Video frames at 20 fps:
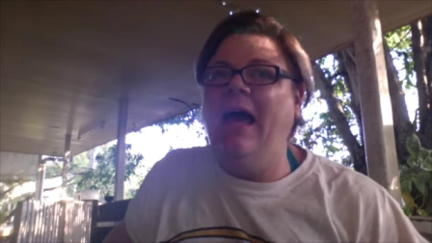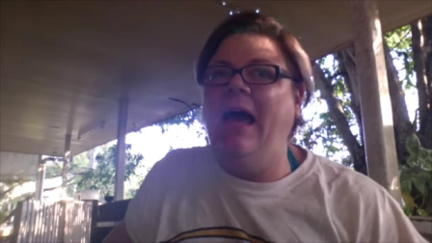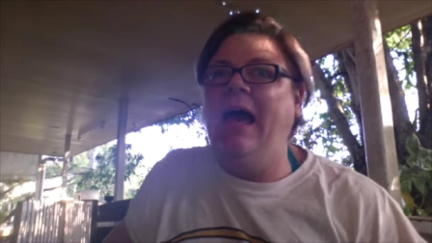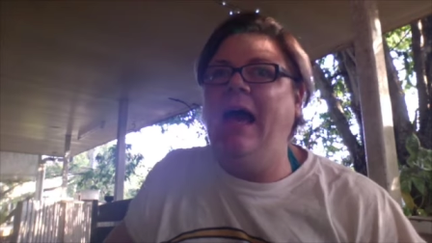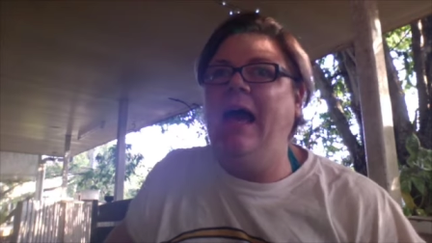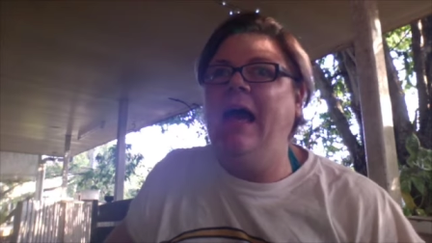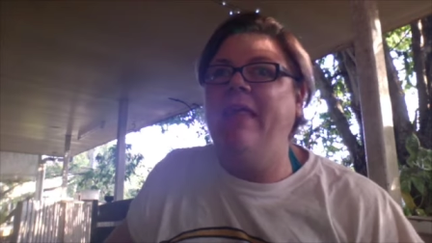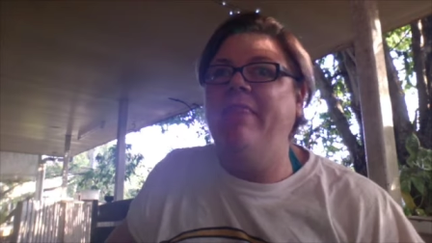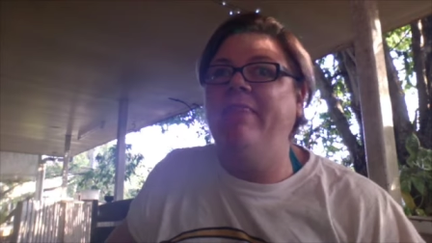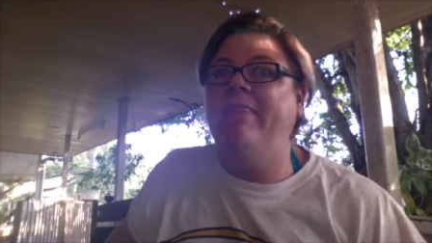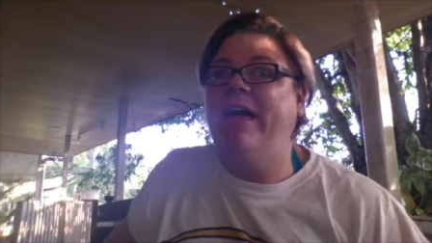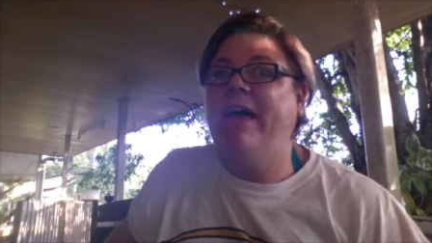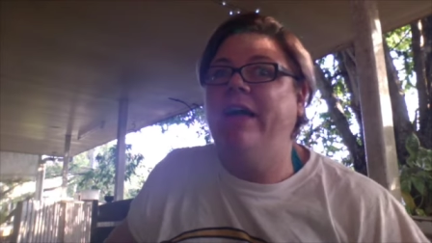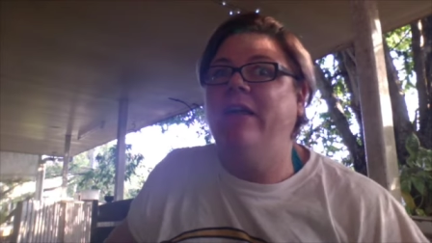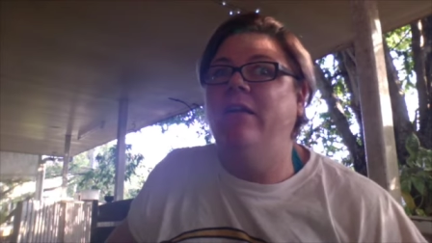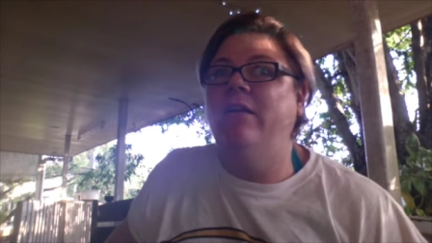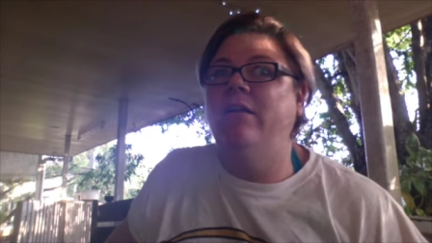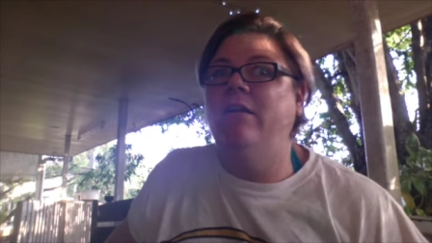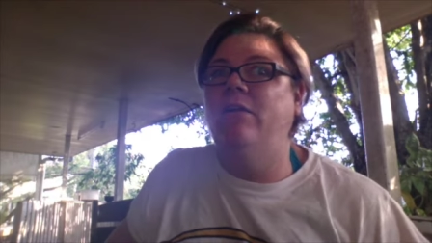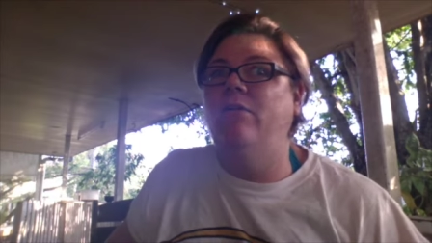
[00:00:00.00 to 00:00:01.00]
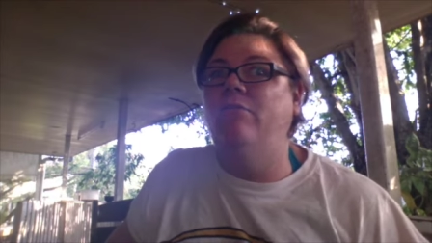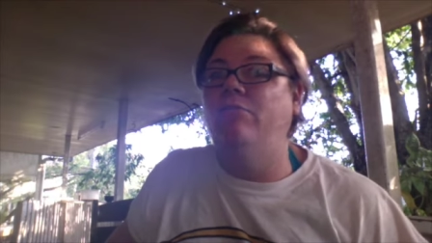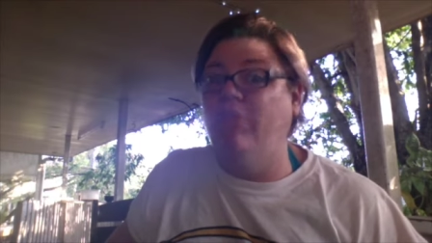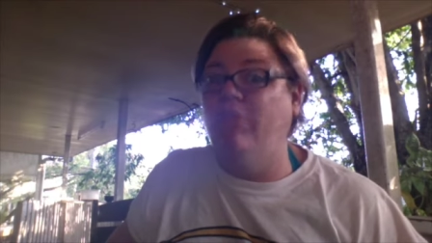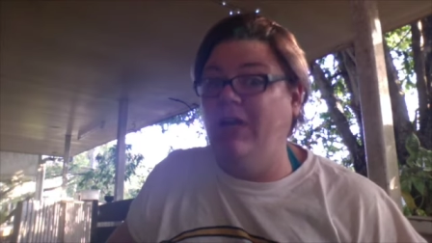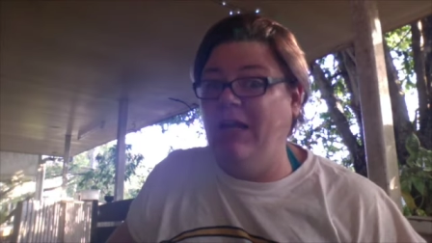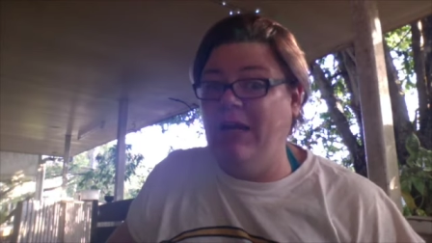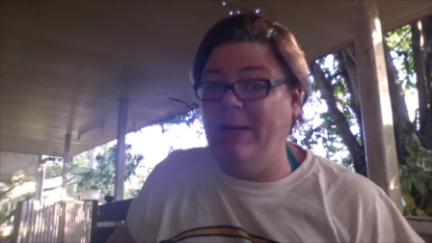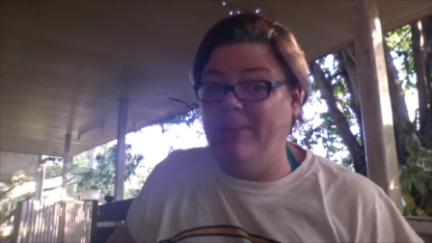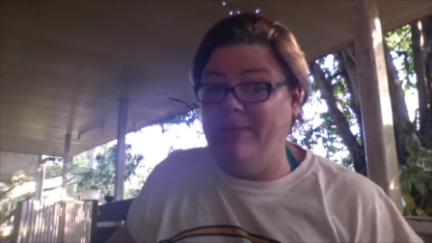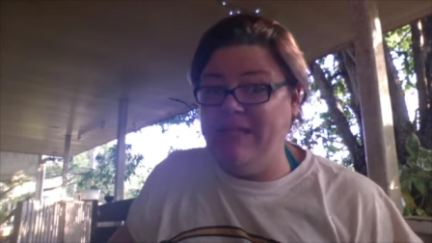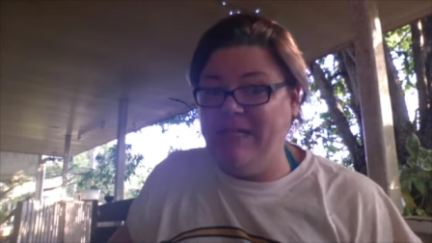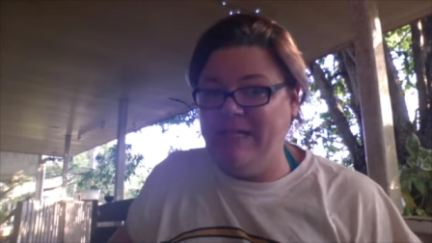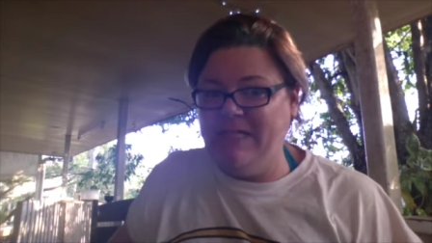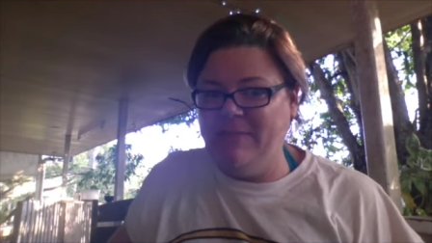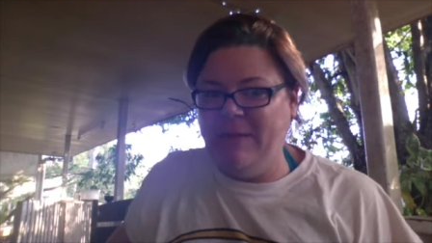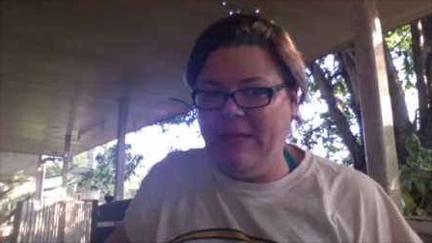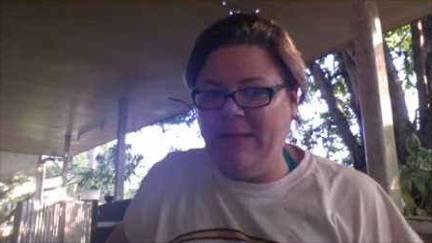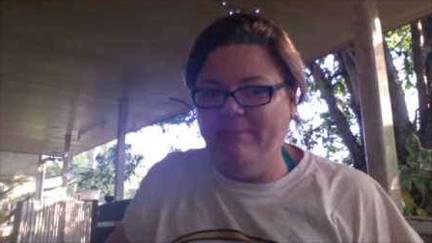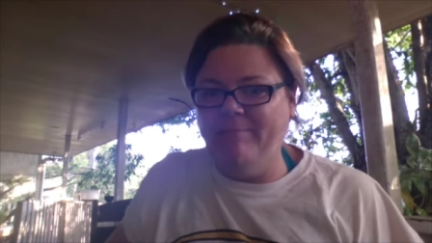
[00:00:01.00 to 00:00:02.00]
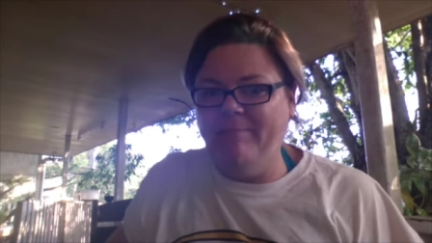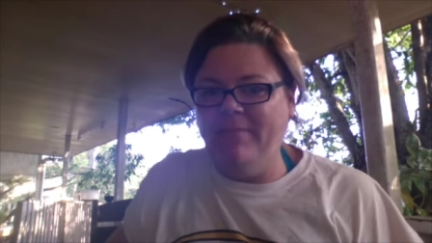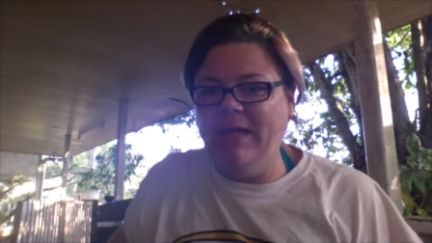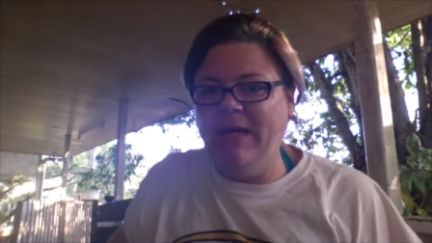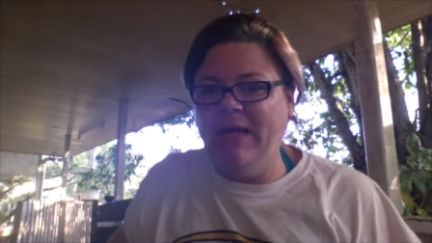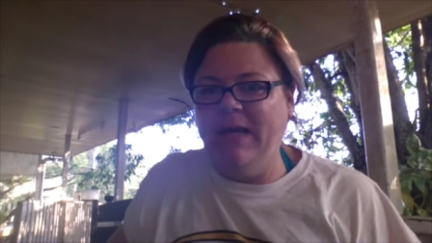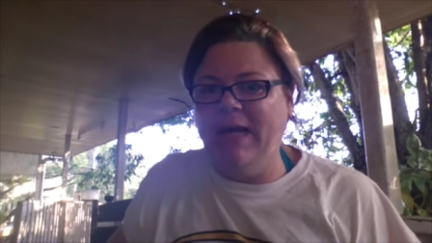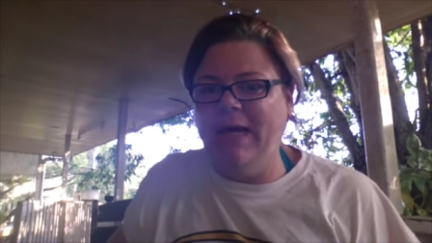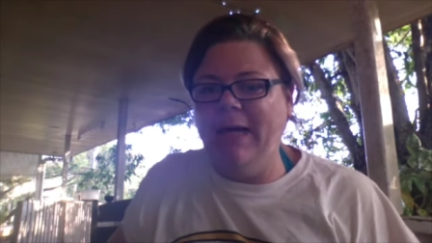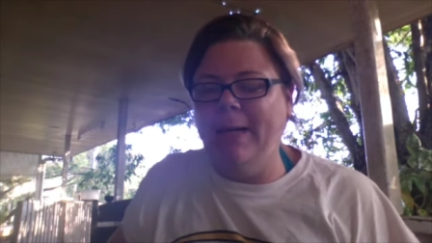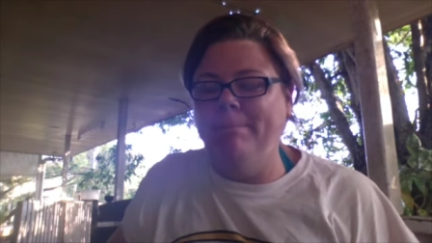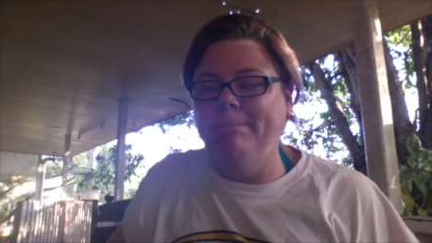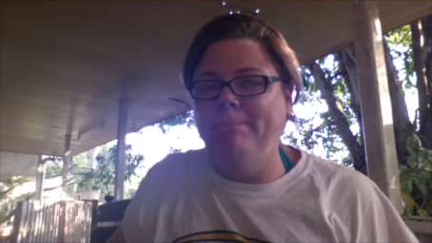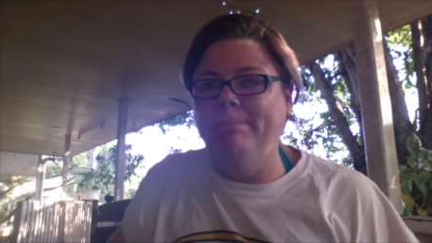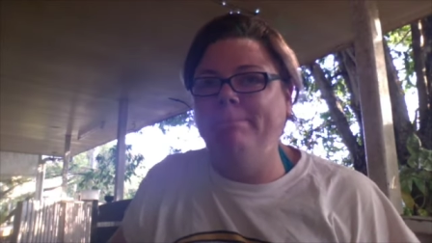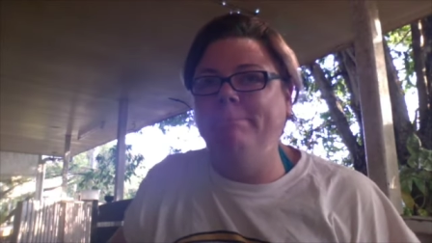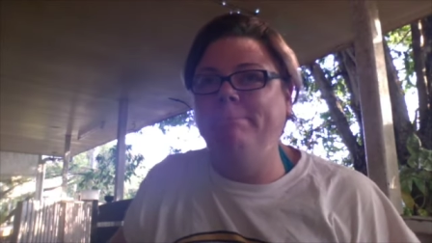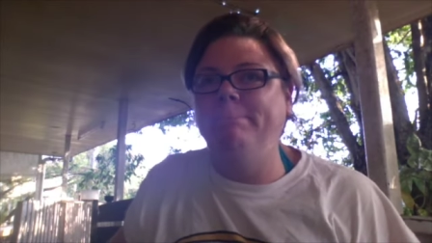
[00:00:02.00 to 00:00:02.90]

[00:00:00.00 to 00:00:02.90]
And that really upsets me. Um,